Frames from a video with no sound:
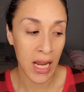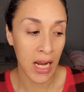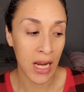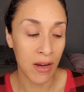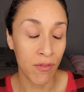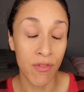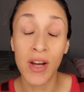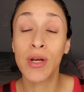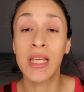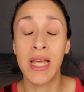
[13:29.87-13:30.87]
a
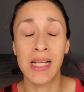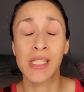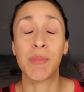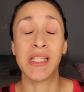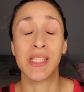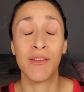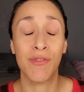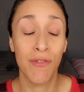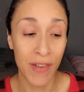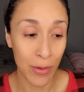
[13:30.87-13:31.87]
very
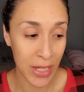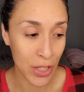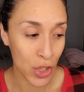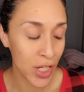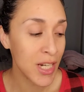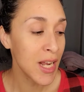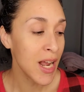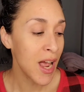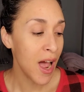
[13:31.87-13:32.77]
expensive foundation.